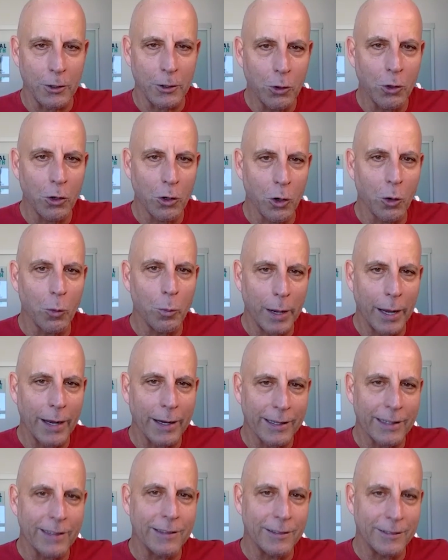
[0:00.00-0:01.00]
You can go
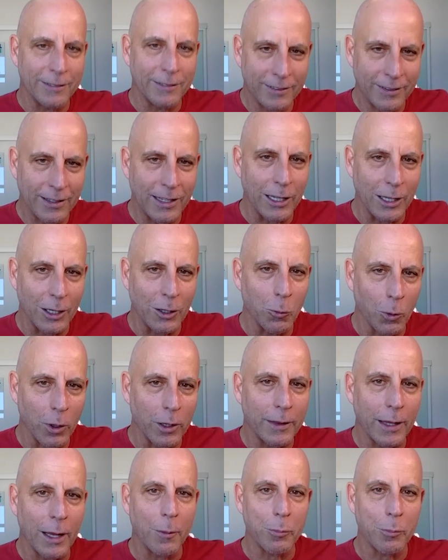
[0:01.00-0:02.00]
back and see
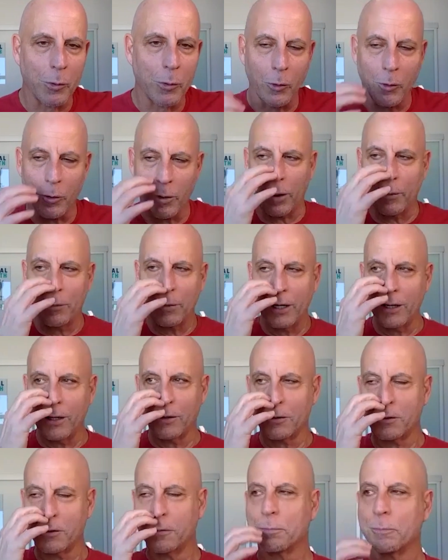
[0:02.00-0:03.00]
what that programming
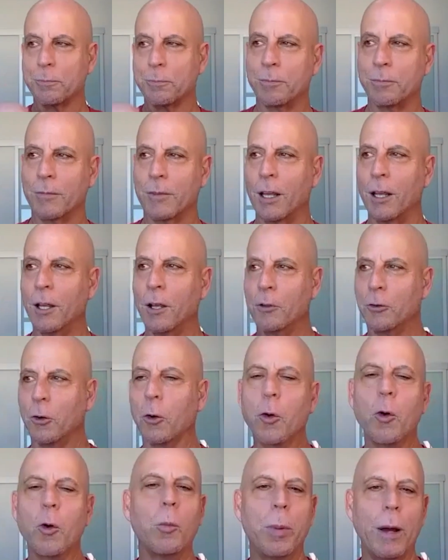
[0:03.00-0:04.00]
is.
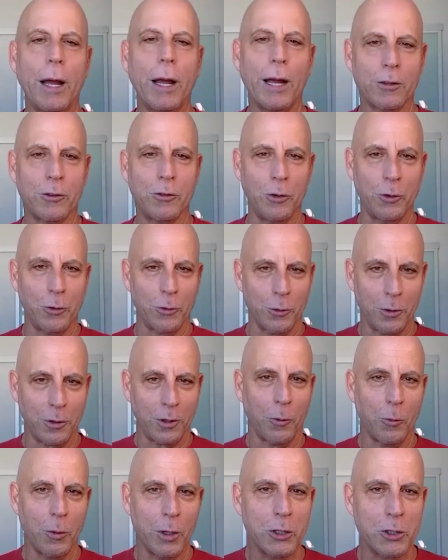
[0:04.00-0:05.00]
So go back to your
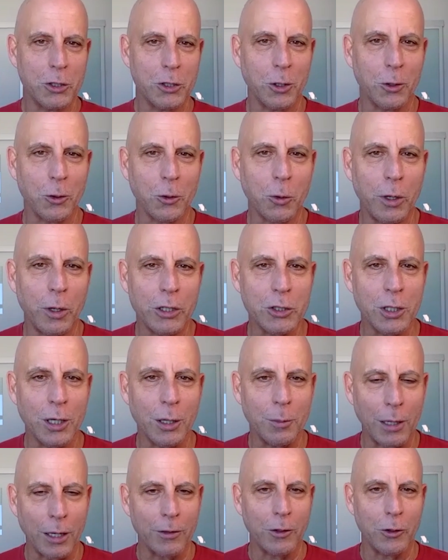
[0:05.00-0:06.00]
original question
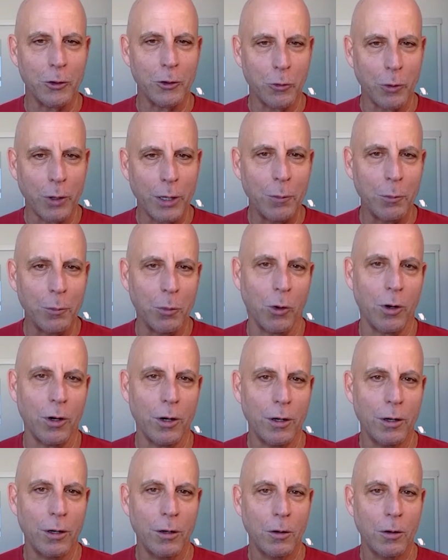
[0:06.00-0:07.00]
about the dream board.
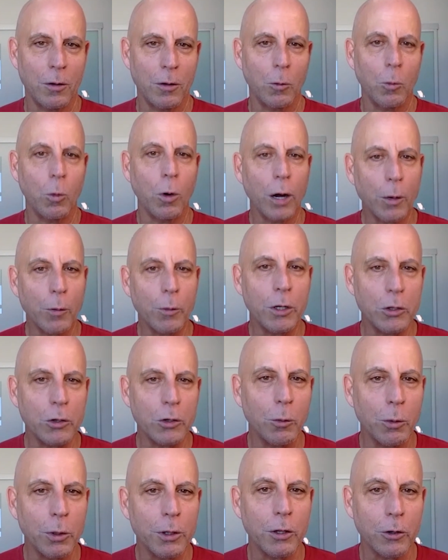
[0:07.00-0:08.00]
What are we
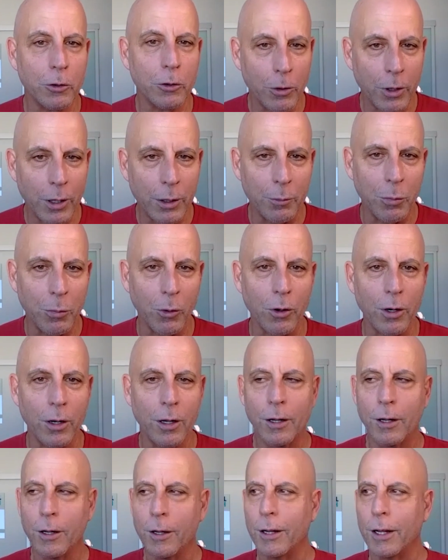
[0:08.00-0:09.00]
doing with the dream
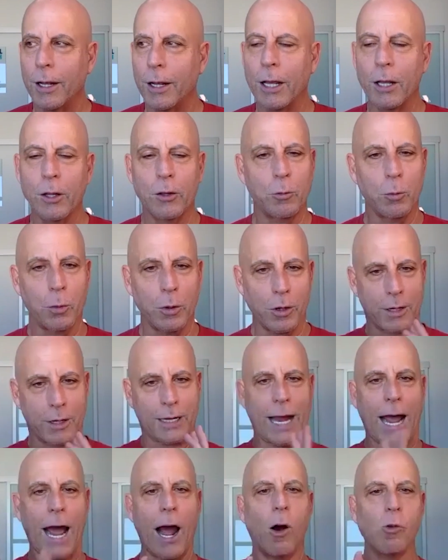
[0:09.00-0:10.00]
board is we're
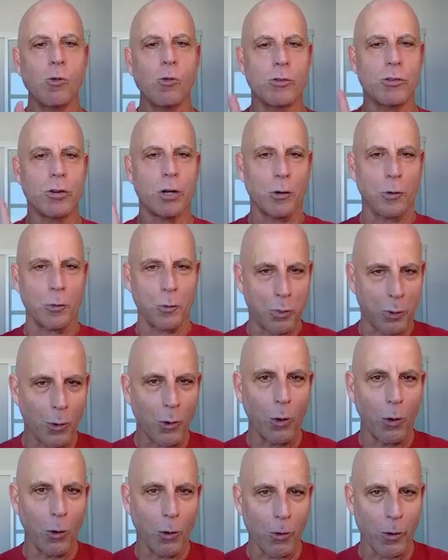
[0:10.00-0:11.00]
counter
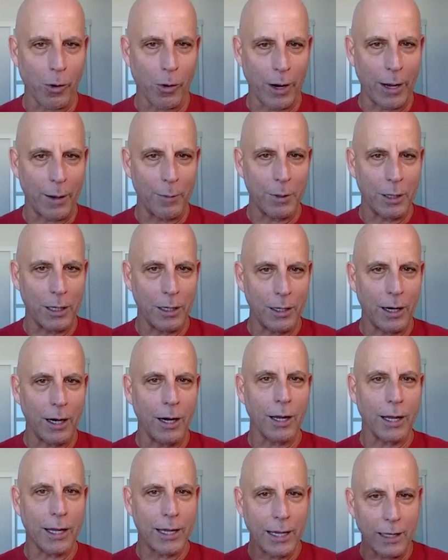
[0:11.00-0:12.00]
programming
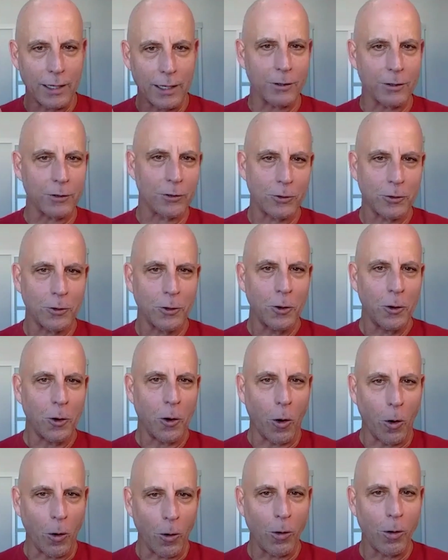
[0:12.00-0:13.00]
against
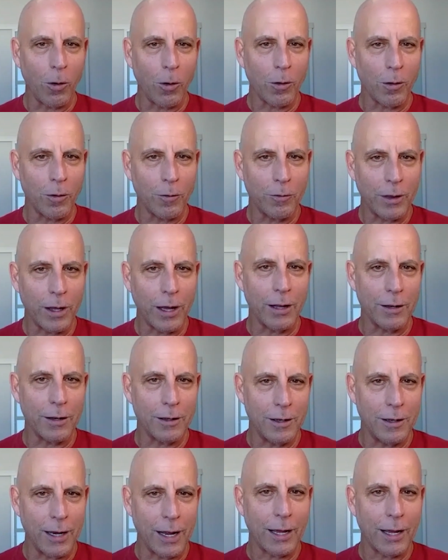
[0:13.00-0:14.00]
all of
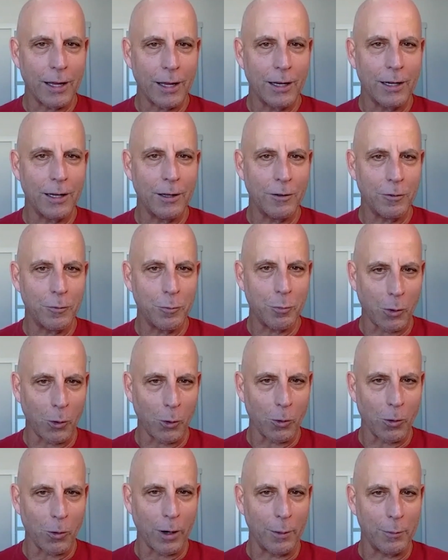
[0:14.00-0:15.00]
that negative
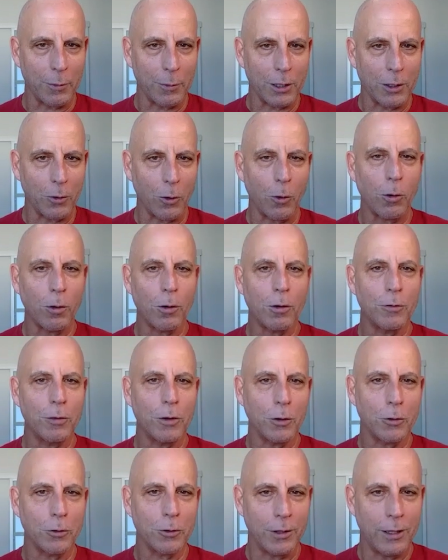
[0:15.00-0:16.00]
programming, all of
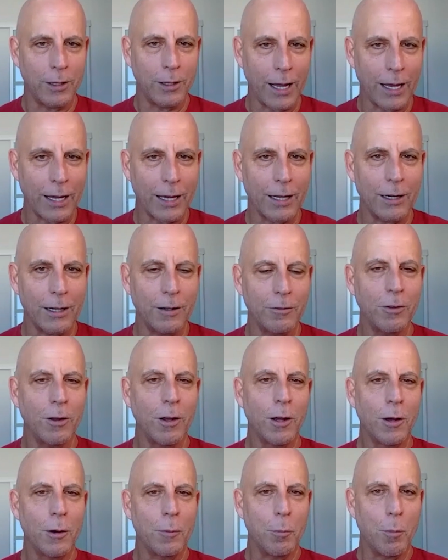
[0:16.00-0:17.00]
those negative
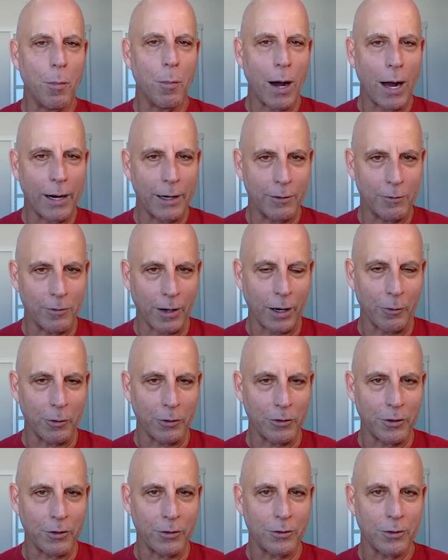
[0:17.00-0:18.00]
mind
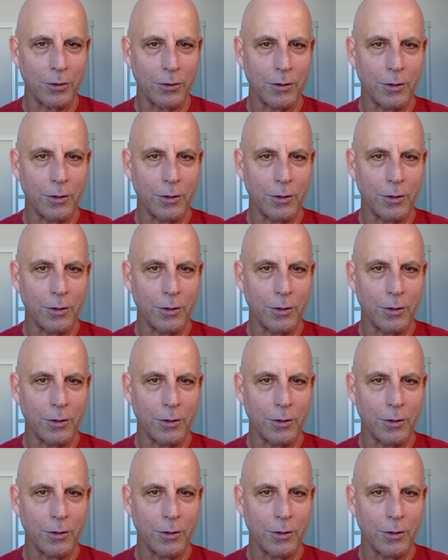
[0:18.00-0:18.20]
viruses.